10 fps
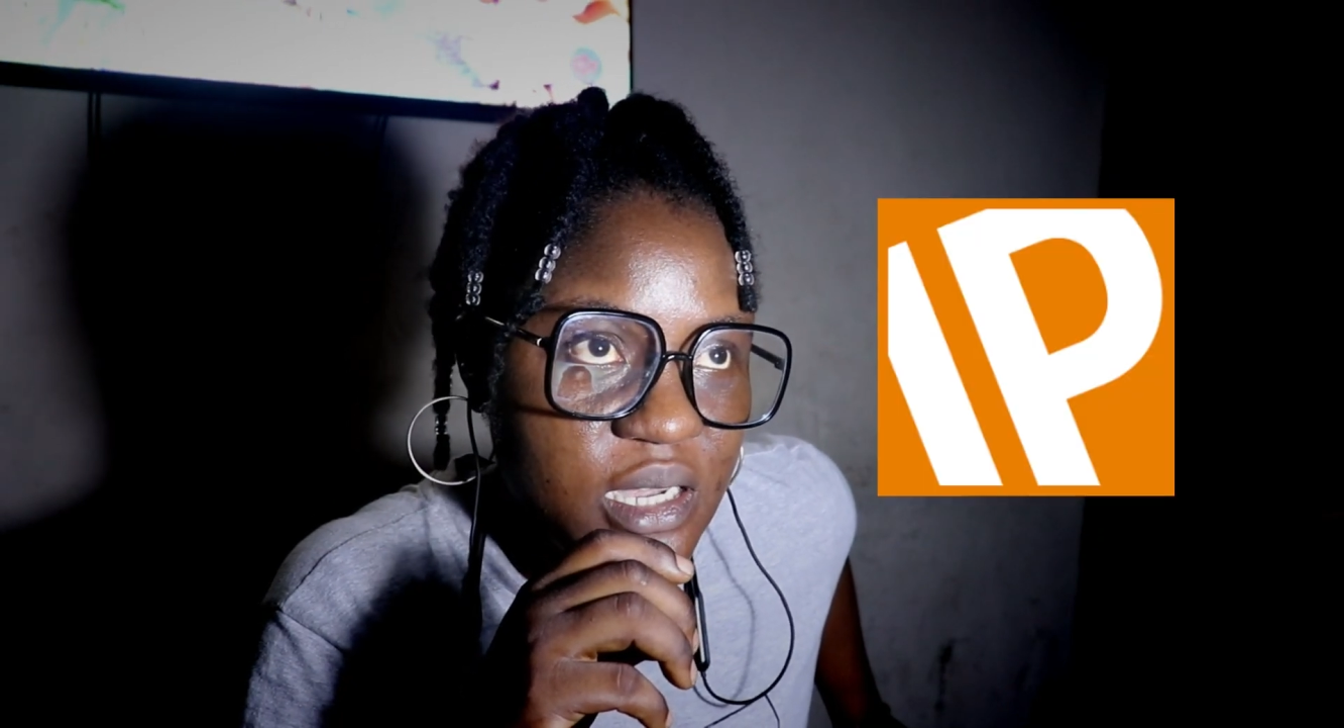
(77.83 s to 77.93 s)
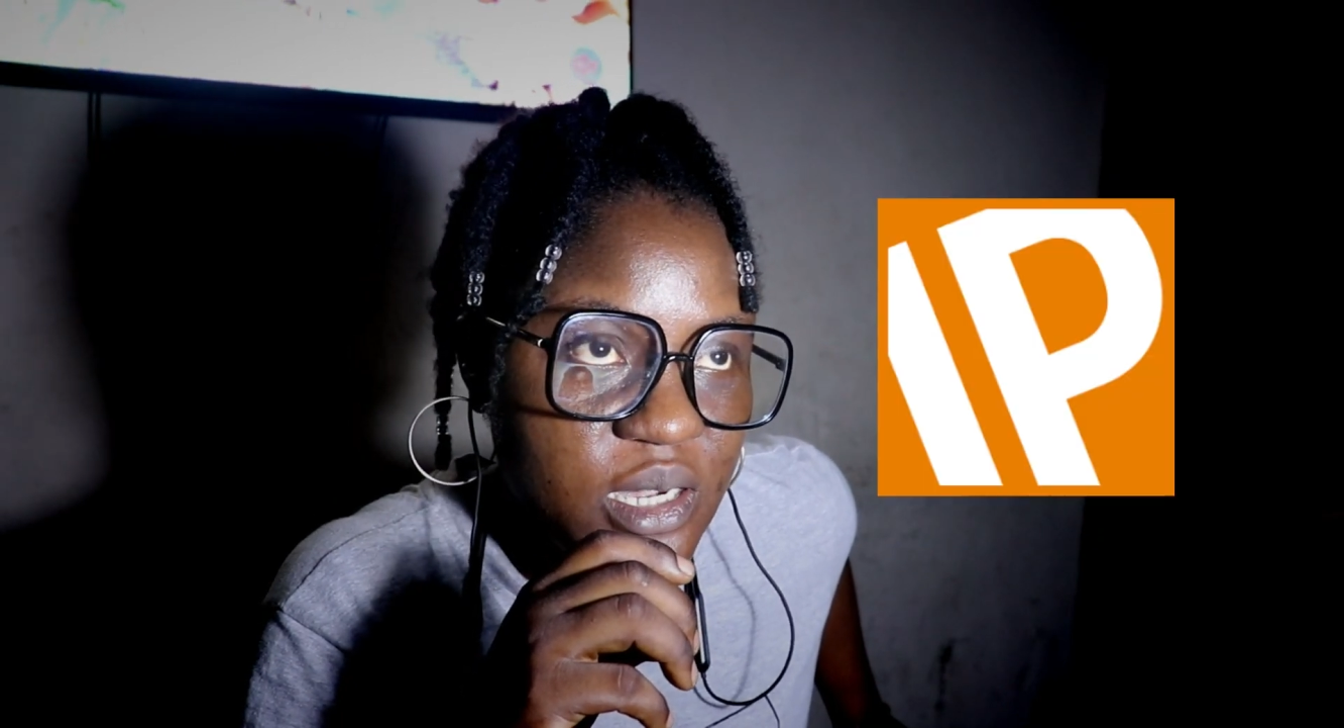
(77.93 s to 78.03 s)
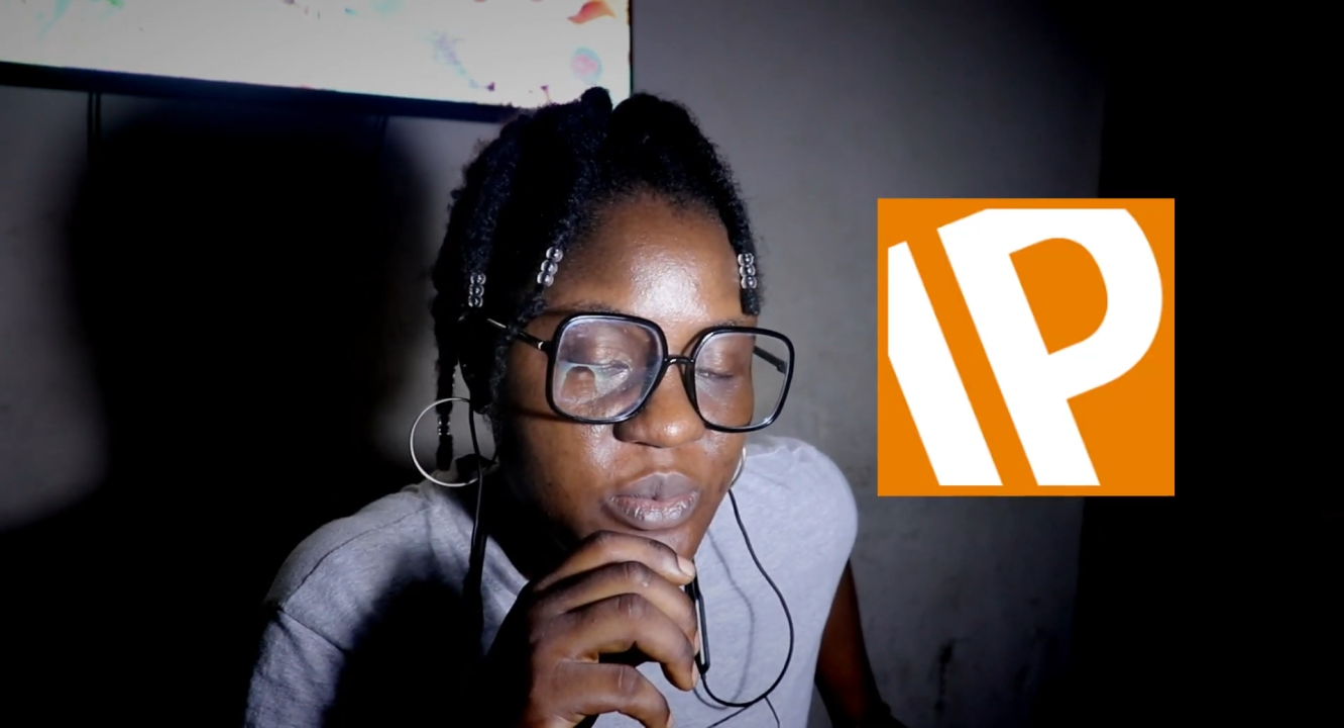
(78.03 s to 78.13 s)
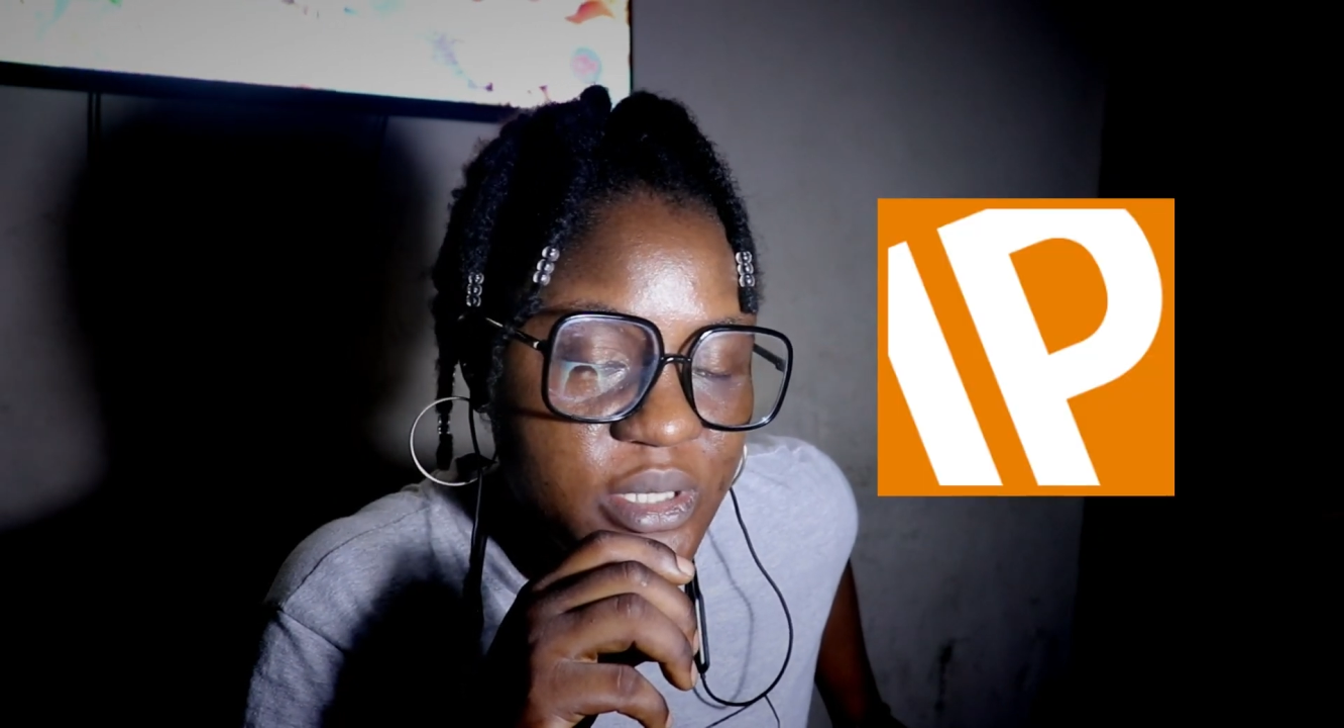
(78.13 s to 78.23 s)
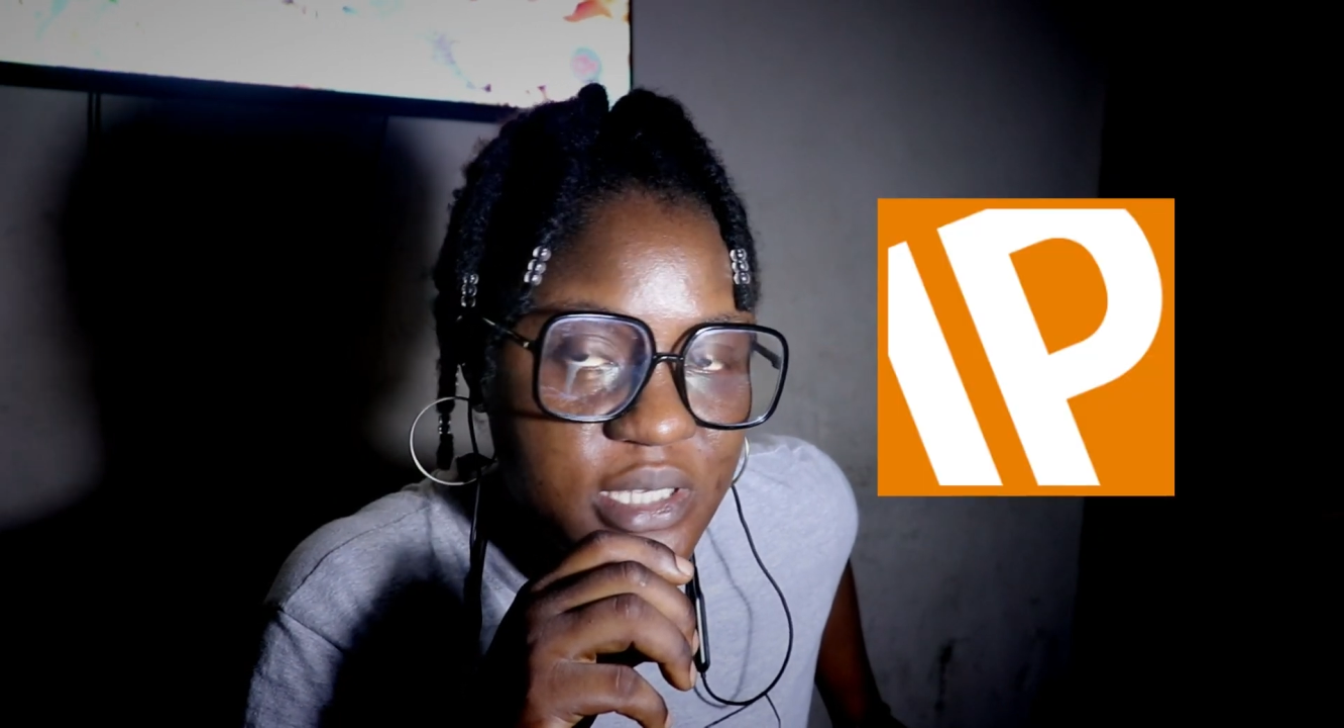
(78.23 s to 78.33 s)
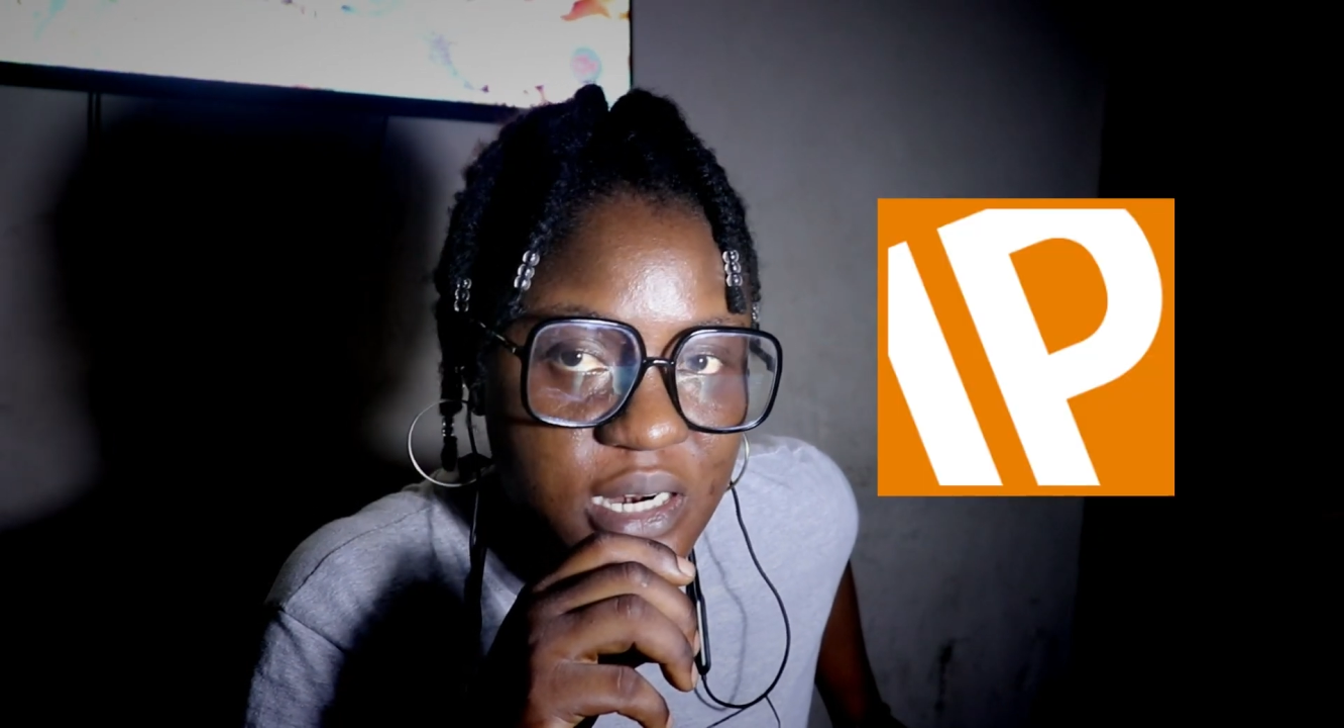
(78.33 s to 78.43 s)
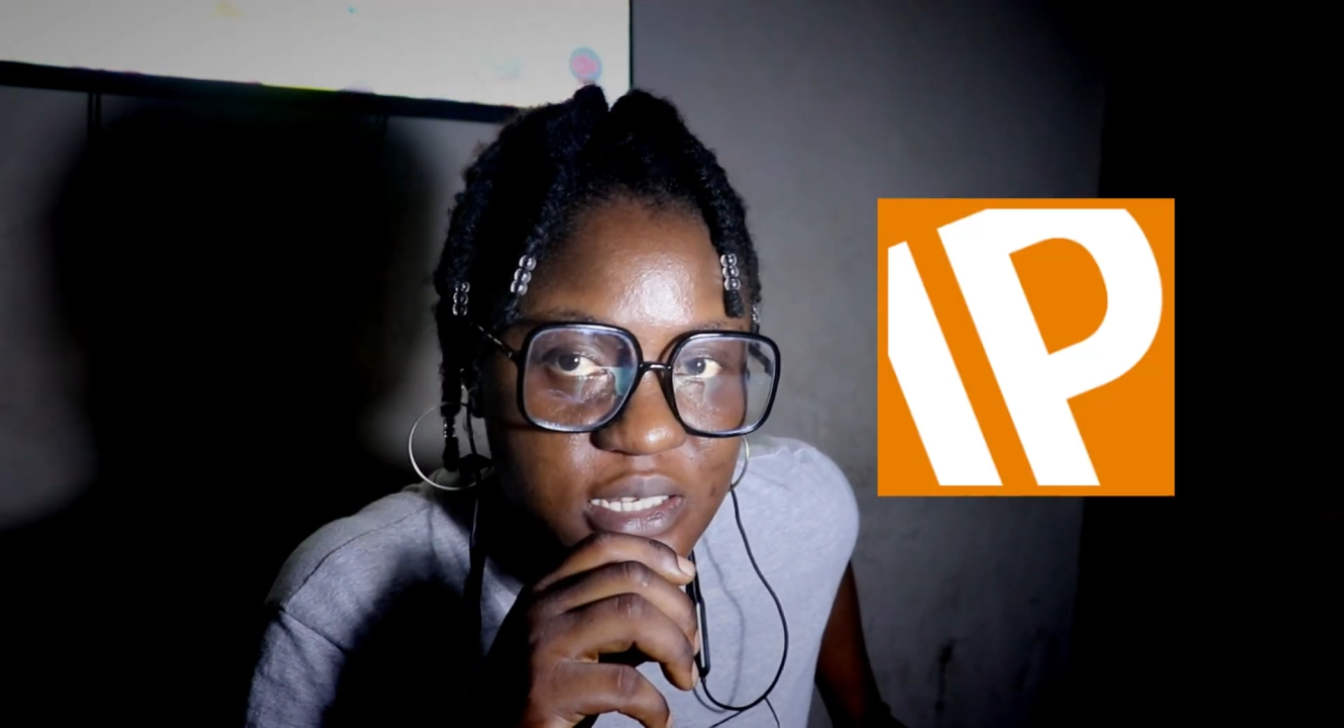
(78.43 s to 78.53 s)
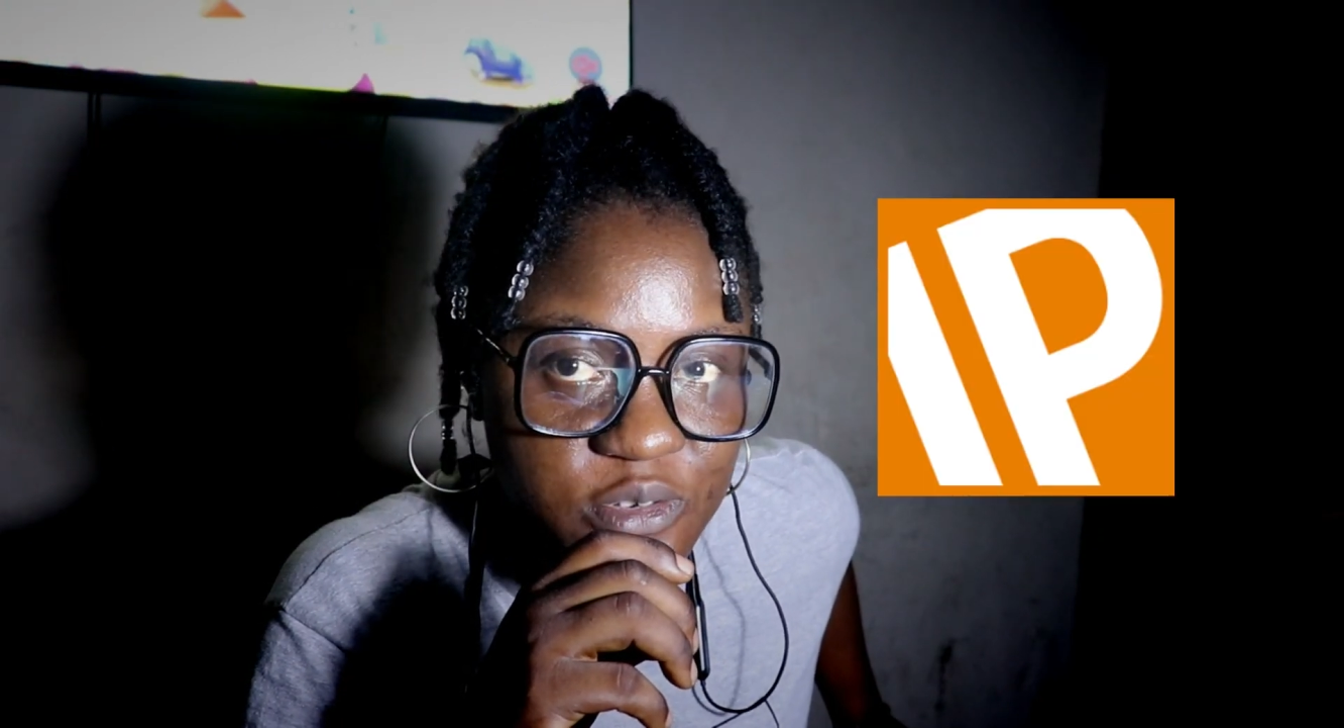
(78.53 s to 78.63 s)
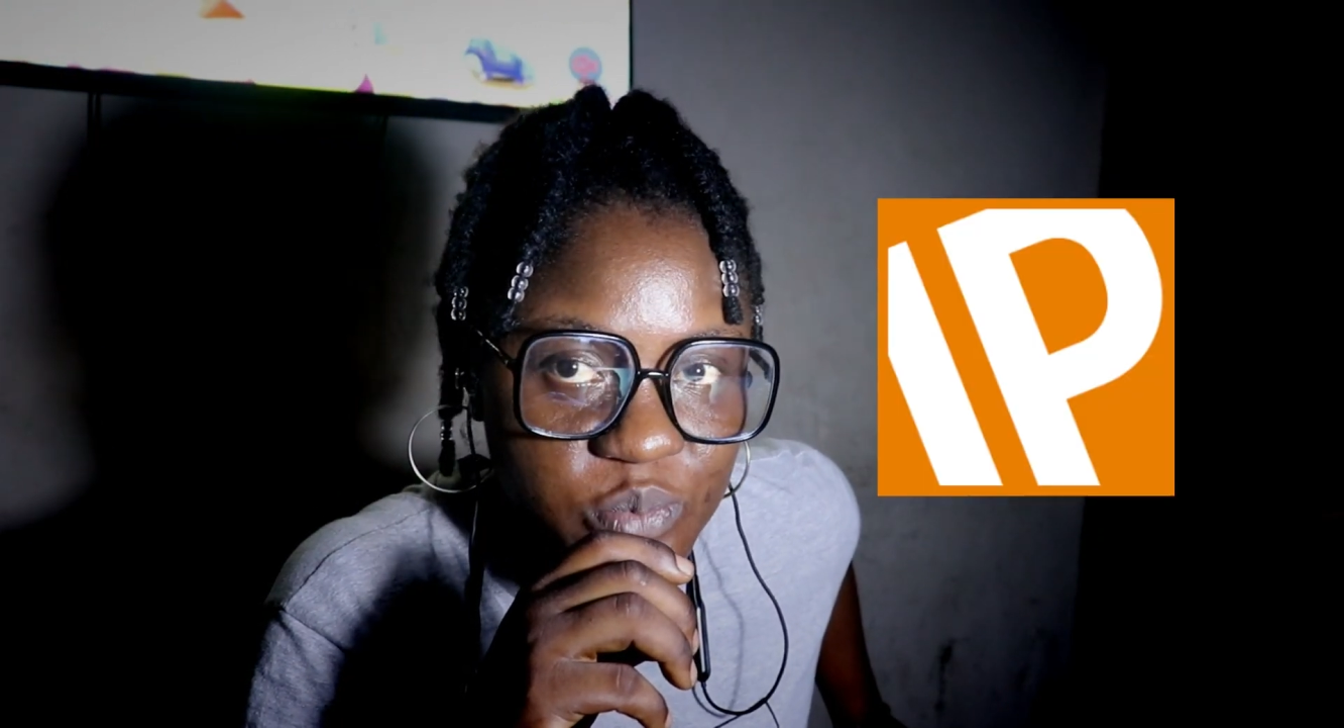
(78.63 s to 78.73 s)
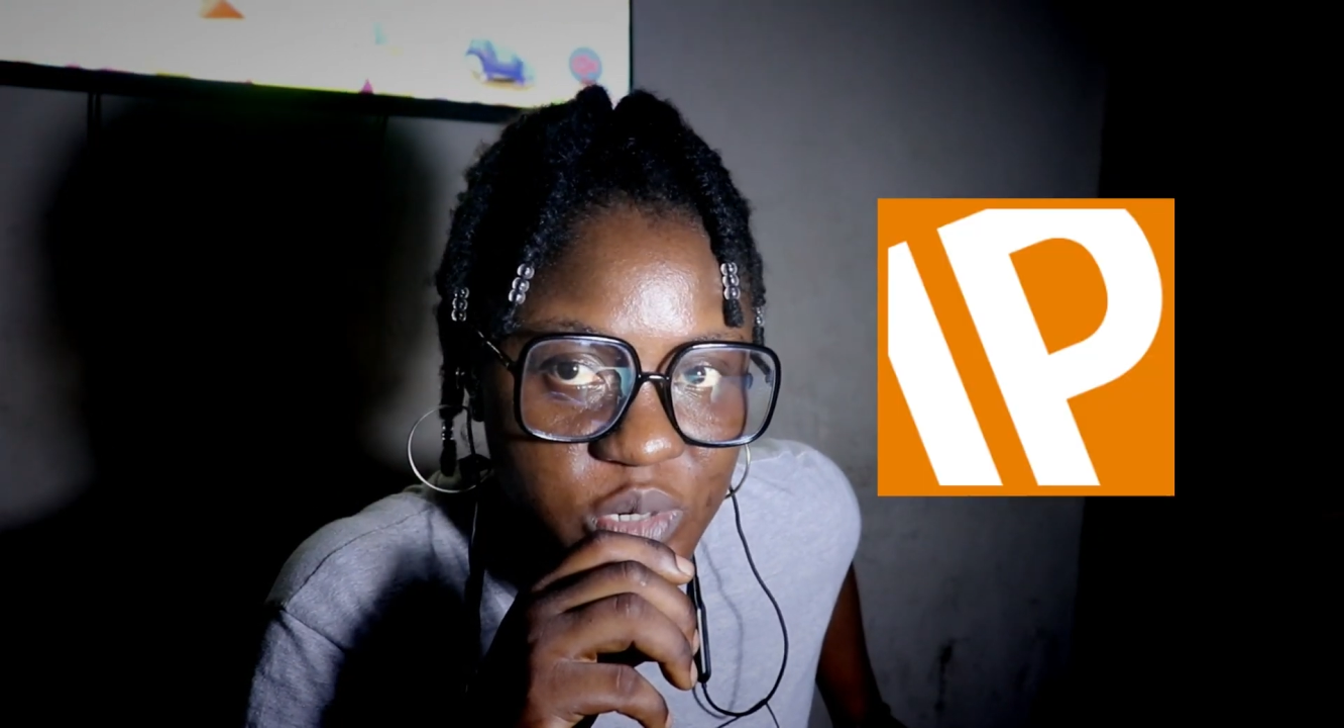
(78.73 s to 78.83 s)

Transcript: interactive